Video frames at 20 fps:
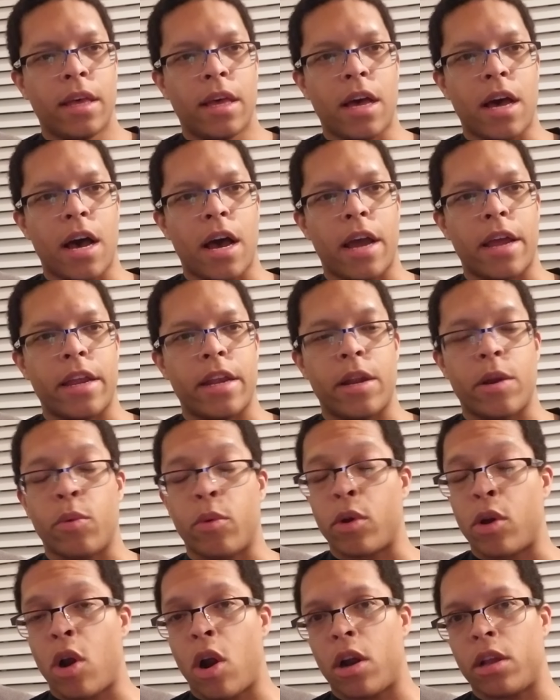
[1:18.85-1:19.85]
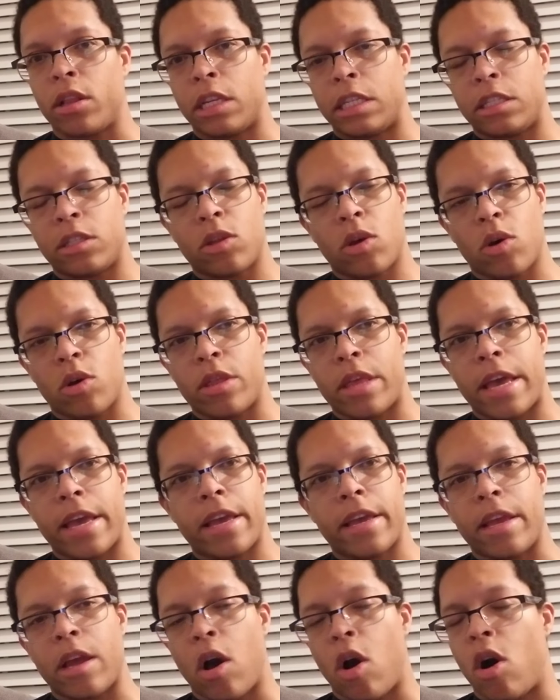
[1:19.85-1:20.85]
Irregardless, though,
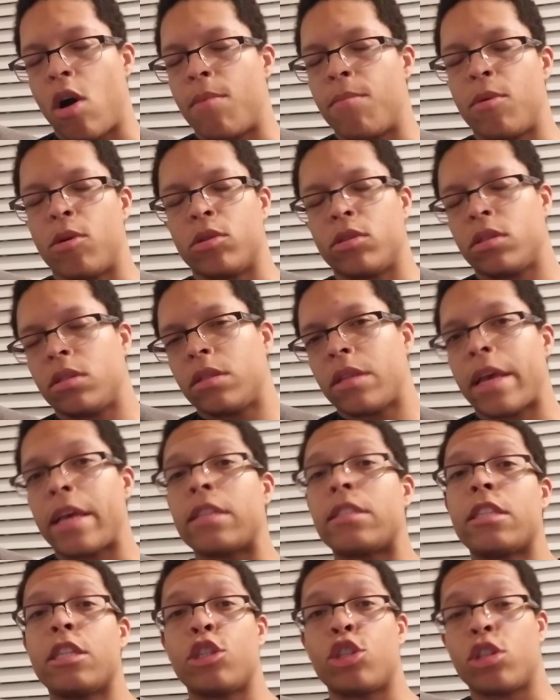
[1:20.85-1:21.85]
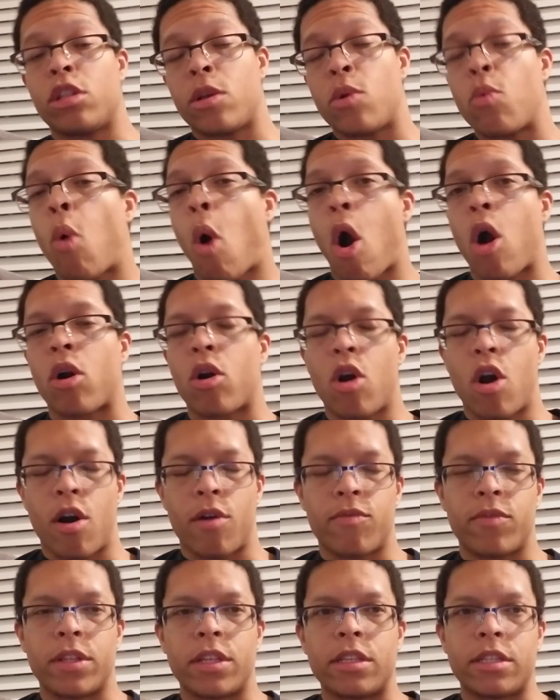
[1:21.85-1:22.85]
they essentially walk
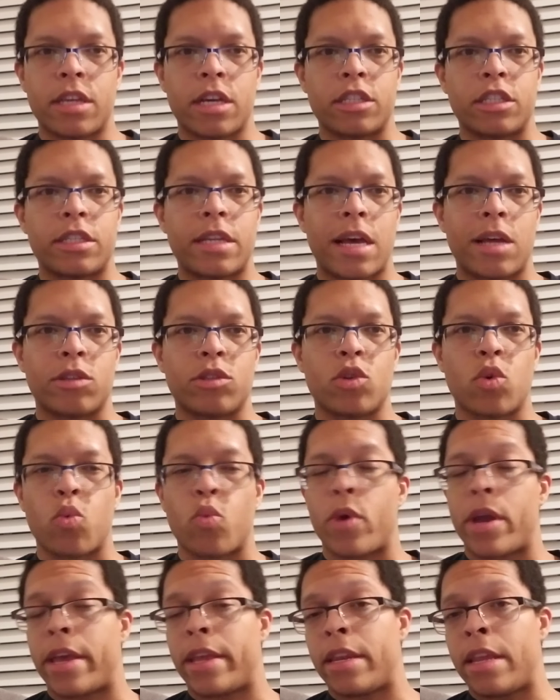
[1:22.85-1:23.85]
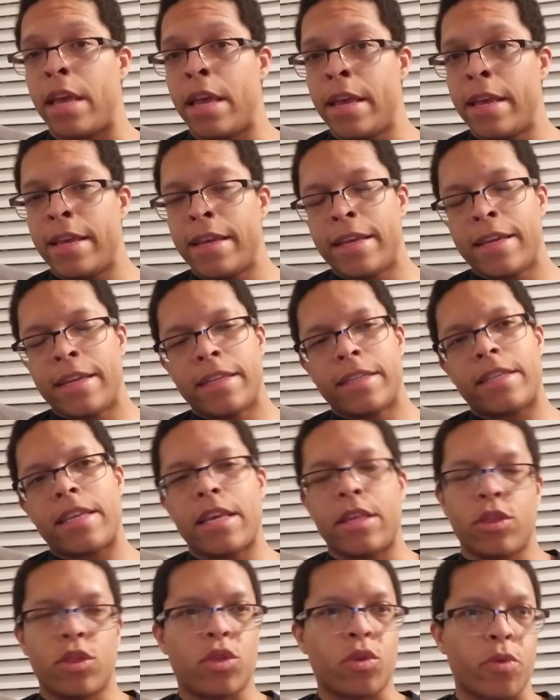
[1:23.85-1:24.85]
off with a touchdown to win
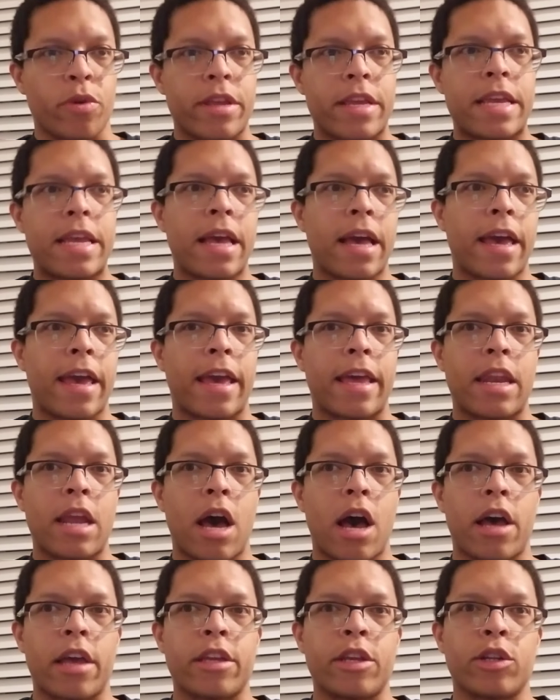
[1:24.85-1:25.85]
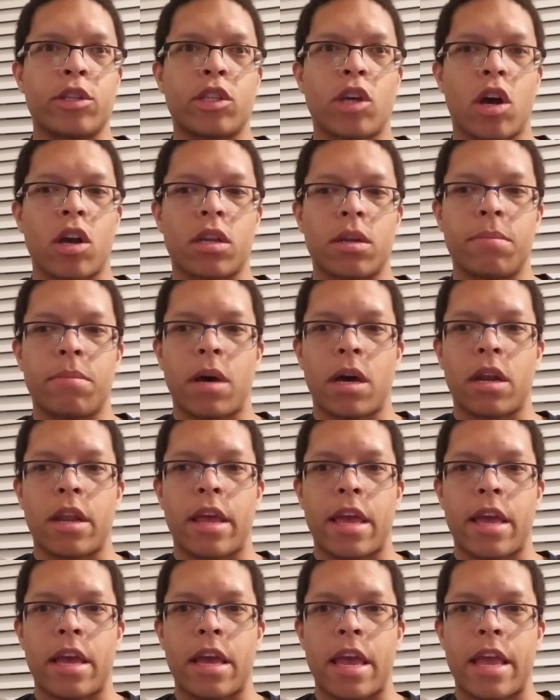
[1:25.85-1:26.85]
10-3. And you're talking about
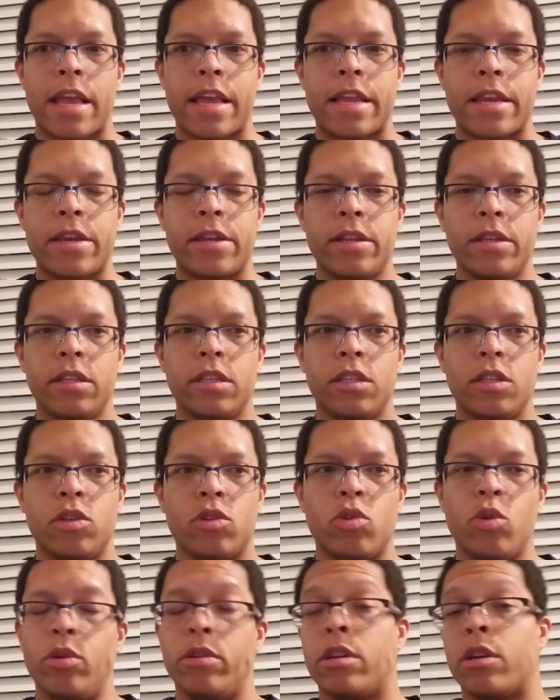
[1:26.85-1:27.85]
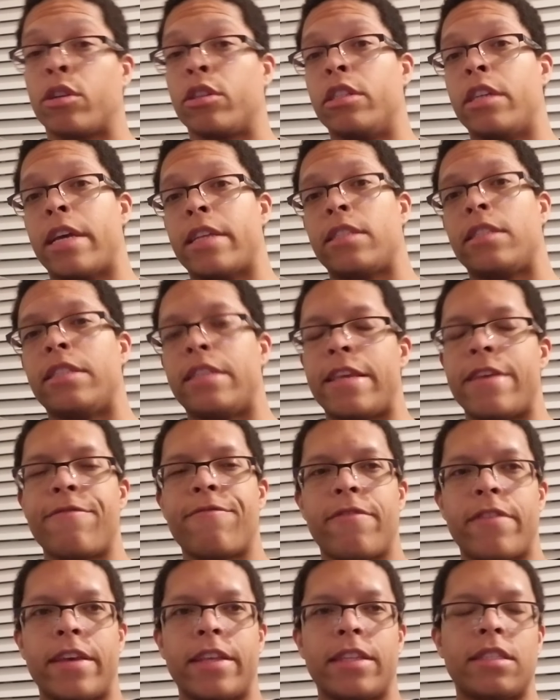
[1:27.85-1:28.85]
a New York Jets
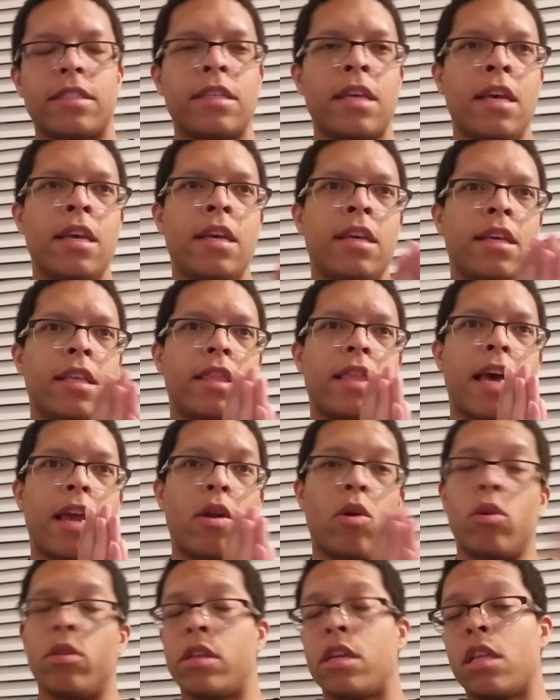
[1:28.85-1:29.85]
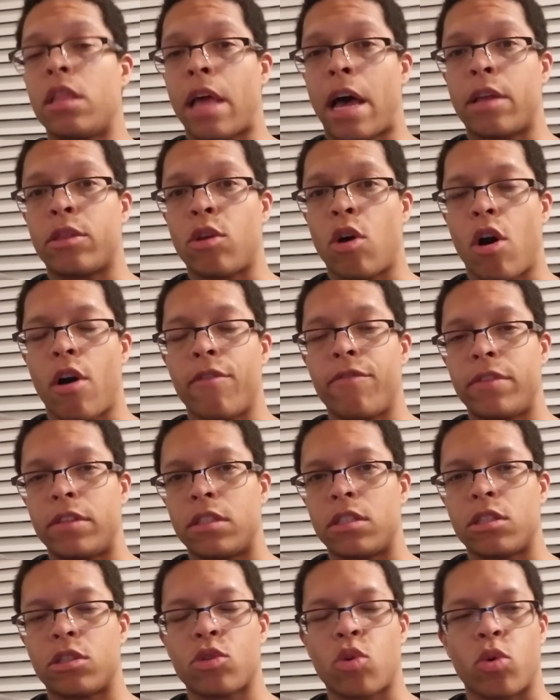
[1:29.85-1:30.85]
defense that only allowed the
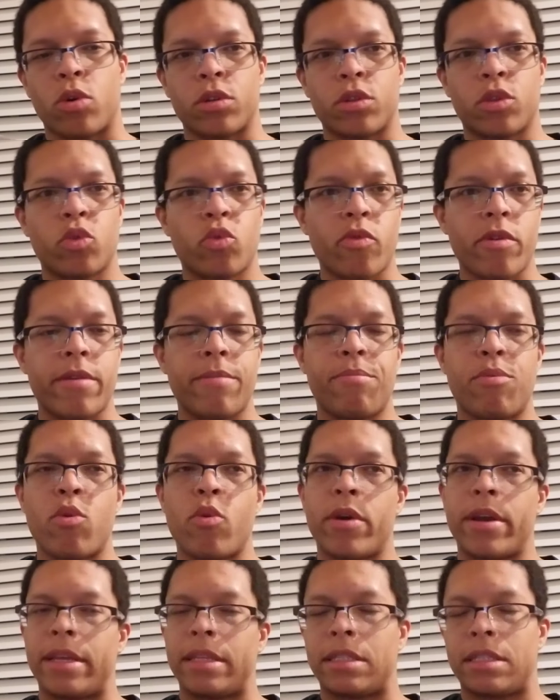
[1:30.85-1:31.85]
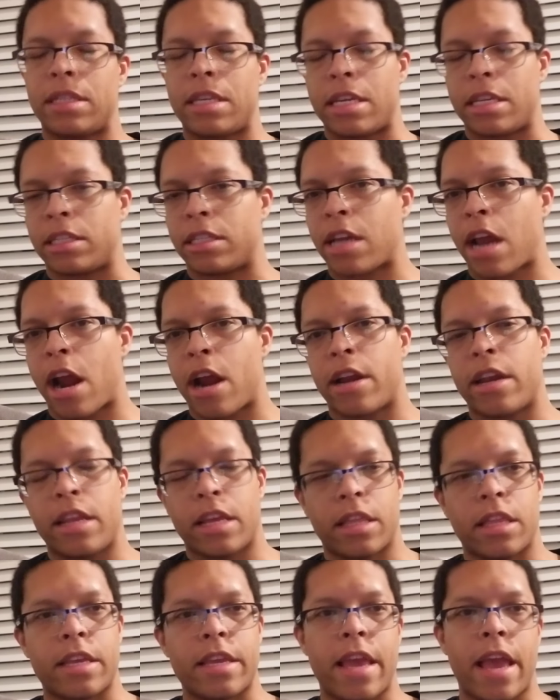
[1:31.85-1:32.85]
offense to score 3 points the entirety
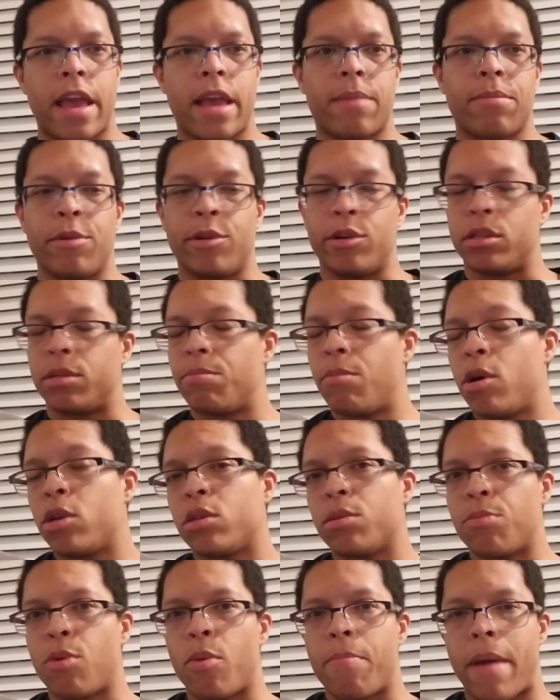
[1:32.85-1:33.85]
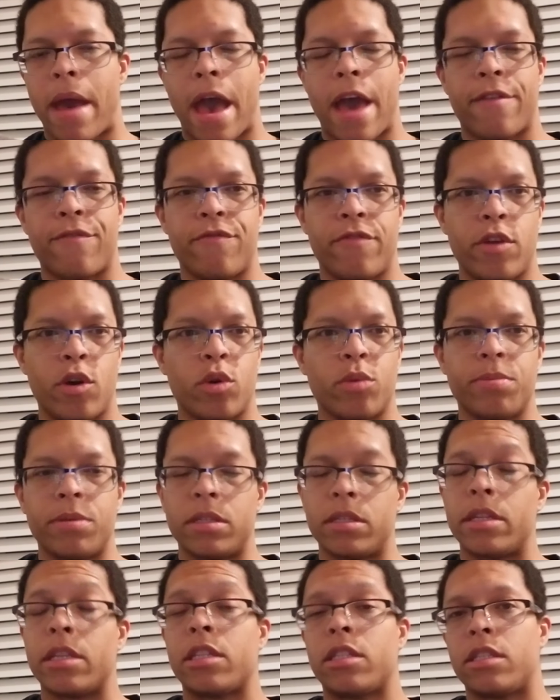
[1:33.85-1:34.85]
of the game. There's multiple bad field
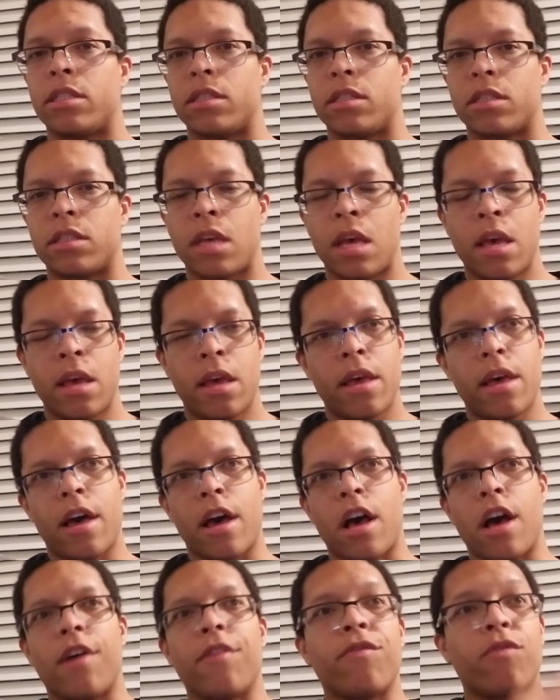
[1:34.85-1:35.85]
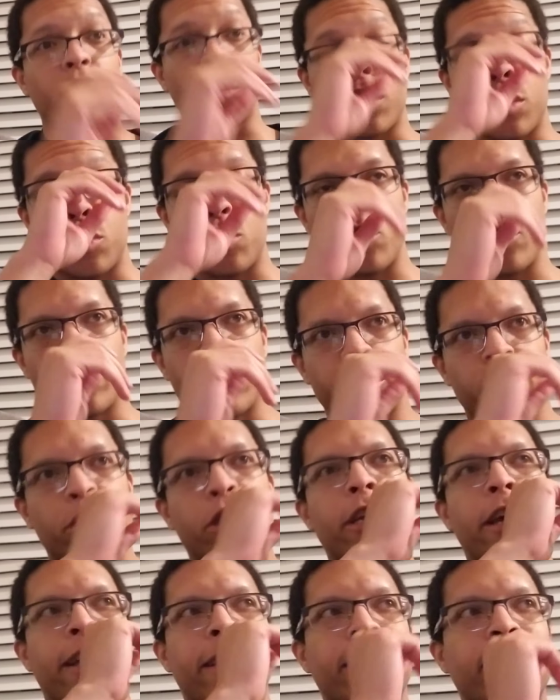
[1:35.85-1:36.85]
positions for the New York
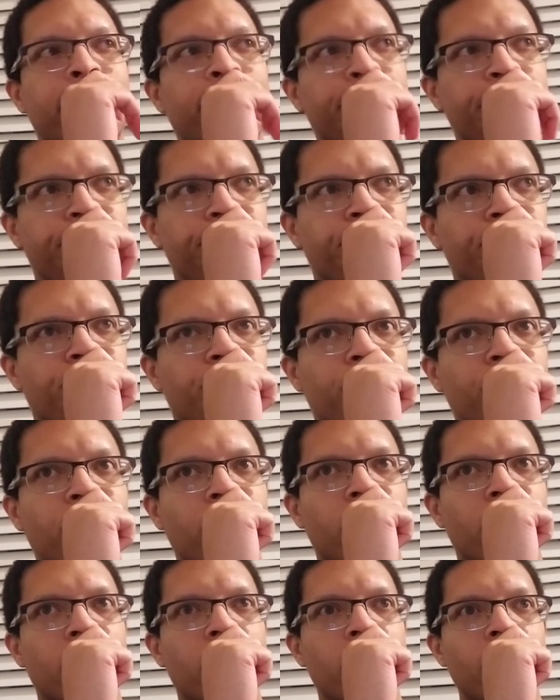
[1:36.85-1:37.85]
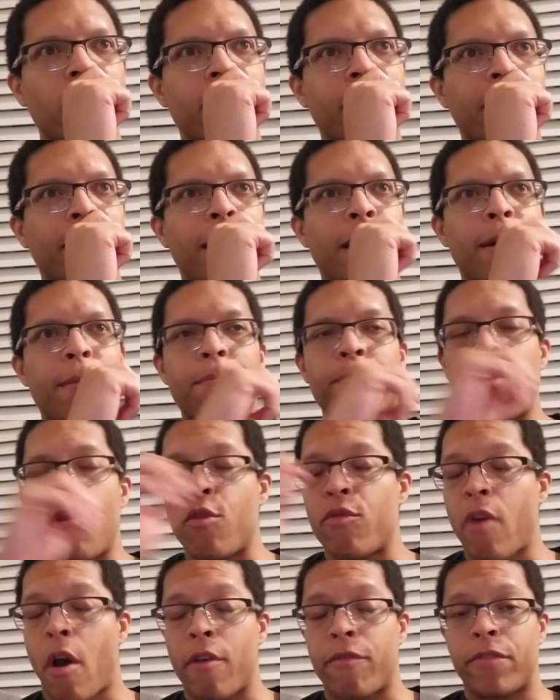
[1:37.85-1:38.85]
Jets,
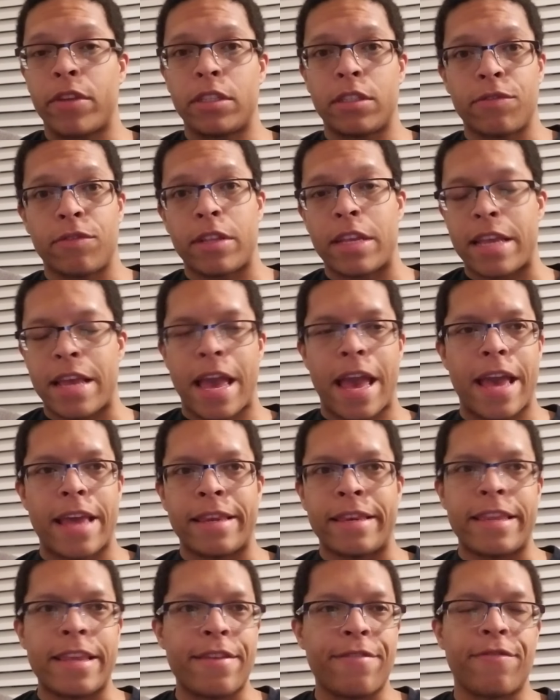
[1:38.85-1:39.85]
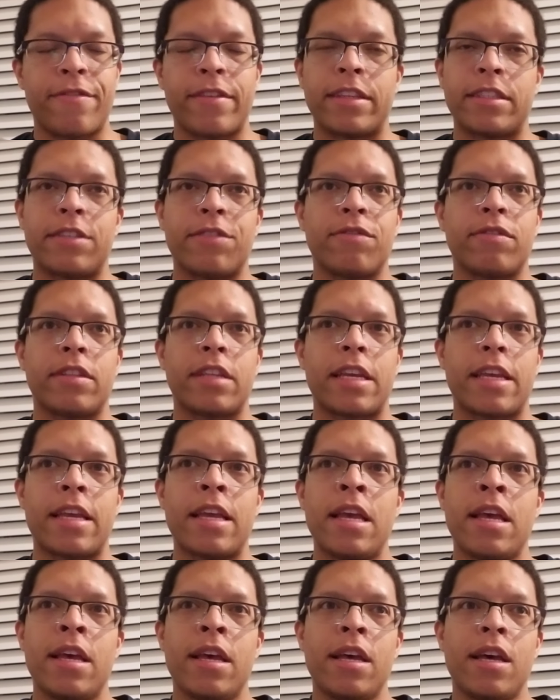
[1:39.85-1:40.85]
both offensively and defensively.
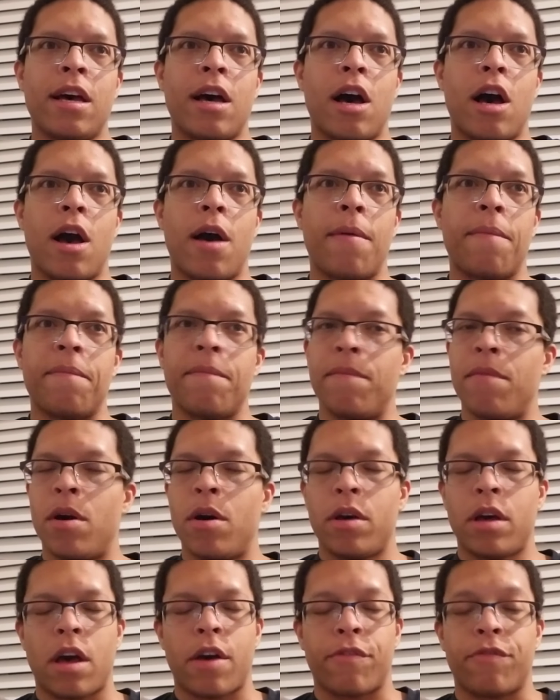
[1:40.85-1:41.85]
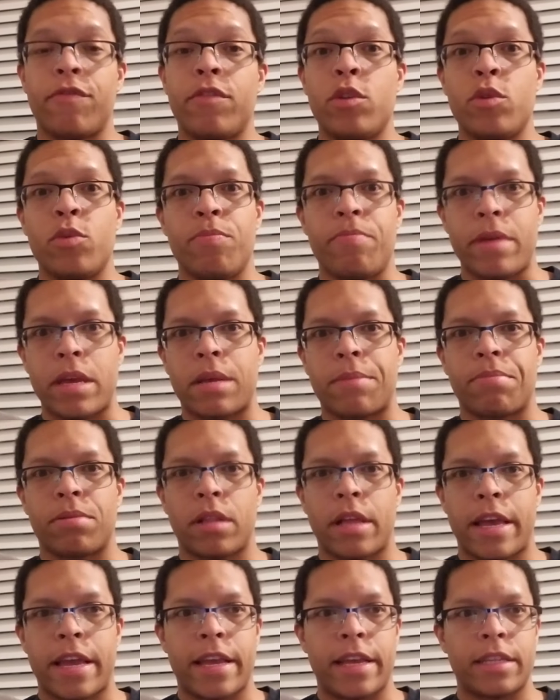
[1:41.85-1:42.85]
A few big
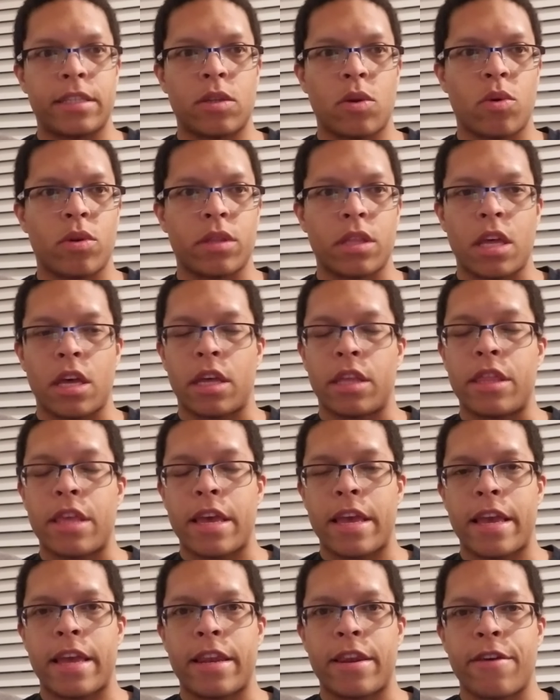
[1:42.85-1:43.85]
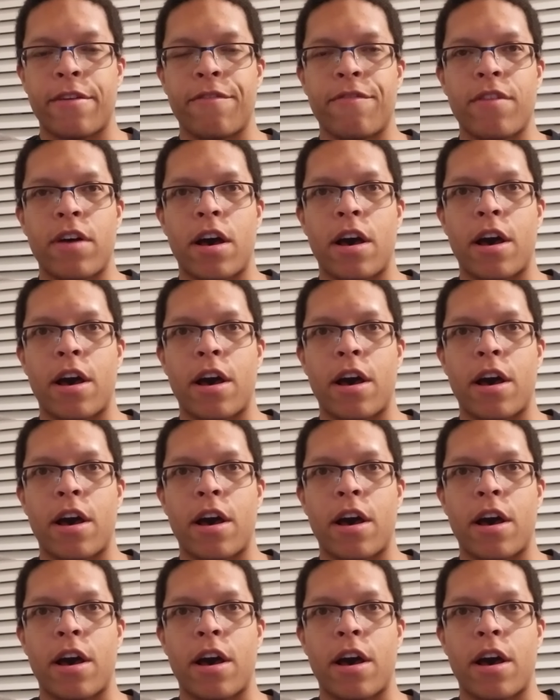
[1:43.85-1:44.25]
plays on the end of